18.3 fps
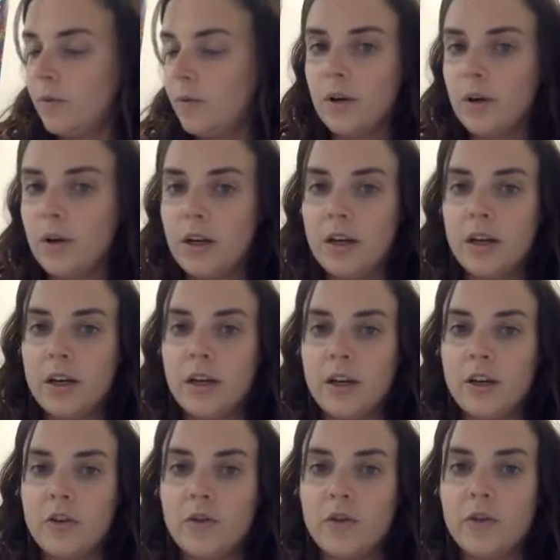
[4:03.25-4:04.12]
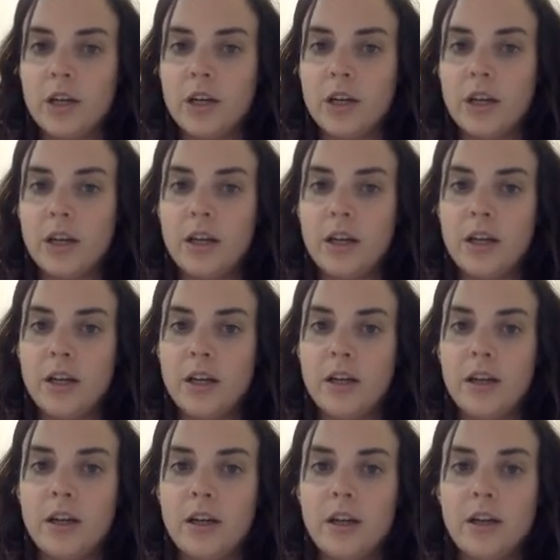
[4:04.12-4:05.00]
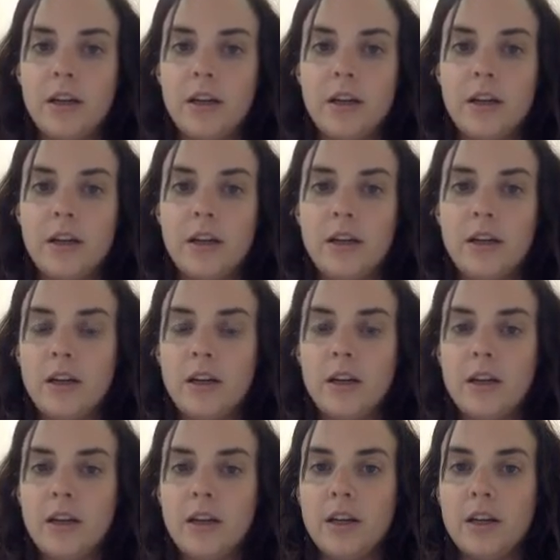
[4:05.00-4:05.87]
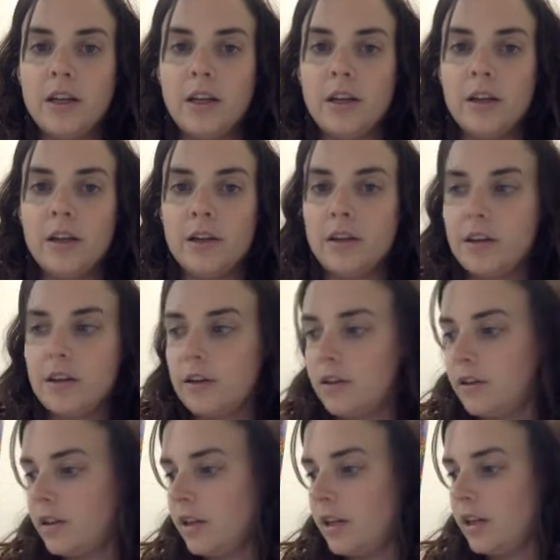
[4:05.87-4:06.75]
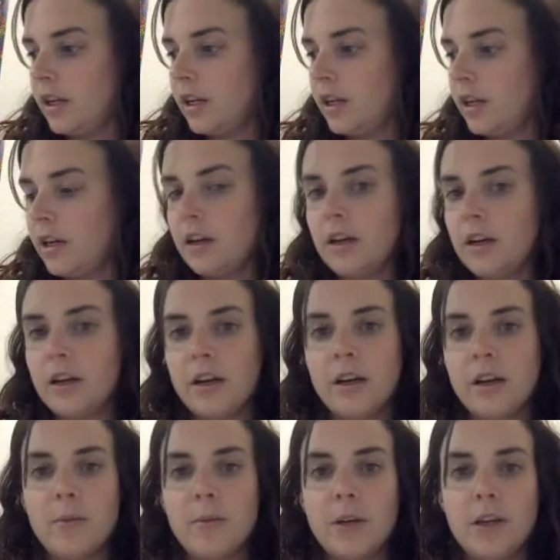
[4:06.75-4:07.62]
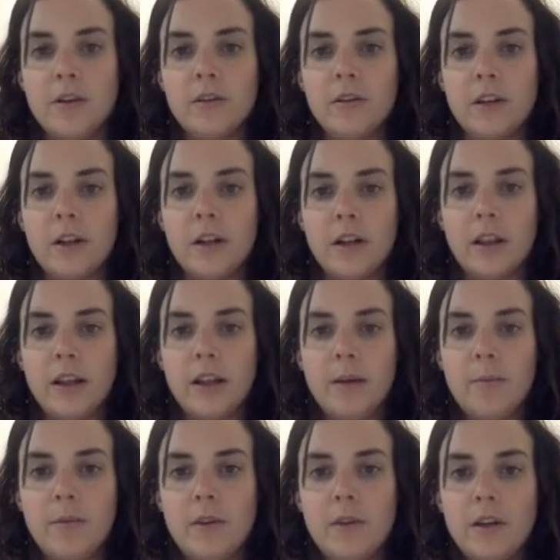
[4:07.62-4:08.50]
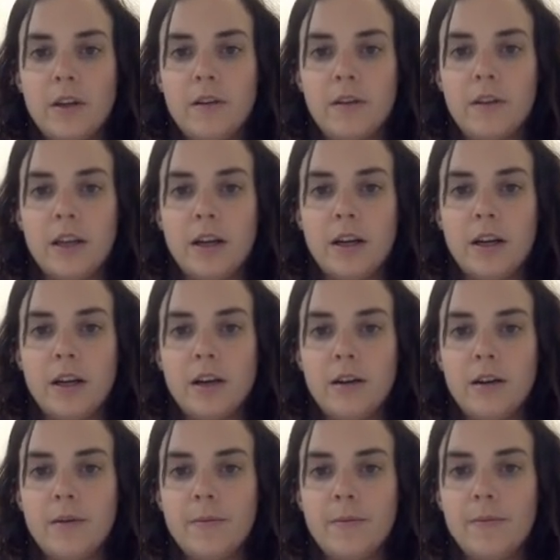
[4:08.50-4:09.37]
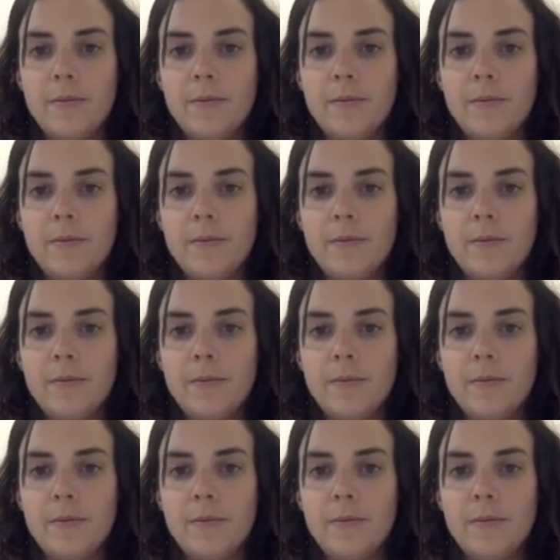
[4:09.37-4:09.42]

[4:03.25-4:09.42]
100 years later, and I'm going to use an ellipses there